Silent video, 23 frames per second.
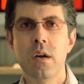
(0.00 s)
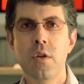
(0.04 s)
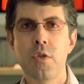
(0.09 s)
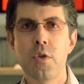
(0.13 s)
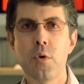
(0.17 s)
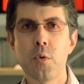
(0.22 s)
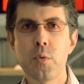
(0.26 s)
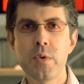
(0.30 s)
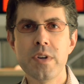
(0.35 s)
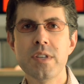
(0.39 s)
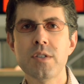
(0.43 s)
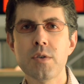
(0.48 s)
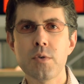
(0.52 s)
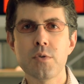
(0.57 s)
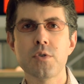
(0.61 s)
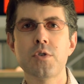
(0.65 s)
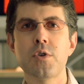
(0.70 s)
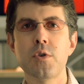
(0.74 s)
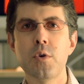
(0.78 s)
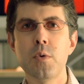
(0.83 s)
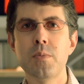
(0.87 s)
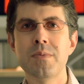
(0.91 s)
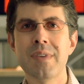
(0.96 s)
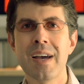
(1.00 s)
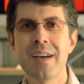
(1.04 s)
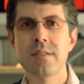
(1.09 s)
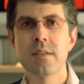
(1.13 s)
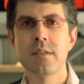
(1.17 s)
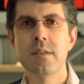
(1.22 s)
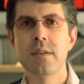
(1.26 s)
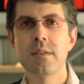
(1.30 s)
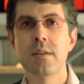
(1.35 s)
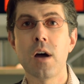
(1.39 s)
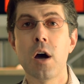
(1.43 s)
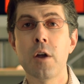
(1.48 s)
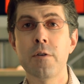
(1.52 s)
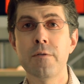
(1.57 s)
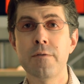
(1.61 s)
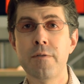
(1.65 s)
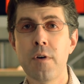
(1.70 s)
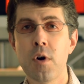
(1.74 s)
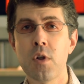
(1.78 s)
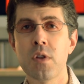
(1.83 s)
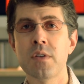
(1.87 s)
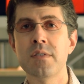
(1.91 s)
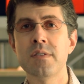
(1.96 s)
The research group tested it on
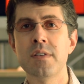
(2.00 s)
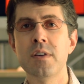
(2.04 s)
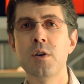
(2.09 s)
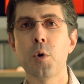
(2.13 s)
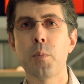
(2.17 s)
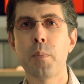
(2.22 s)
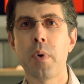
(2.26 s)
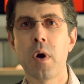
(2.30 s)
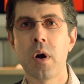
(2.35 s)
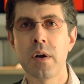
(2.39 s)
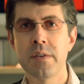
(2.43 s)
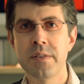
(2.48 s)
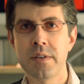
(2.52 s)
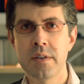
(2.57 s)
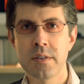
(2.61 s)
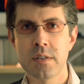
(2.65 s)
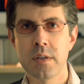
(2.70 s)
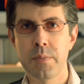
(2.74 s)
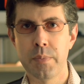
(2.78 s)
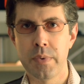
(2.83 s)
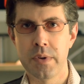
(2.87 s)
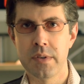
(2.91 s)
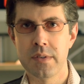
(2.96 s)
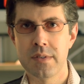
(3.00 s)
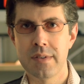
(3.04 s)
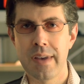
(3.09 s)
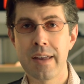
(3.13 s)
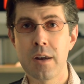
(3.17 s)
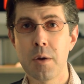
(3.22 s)
volunteer participants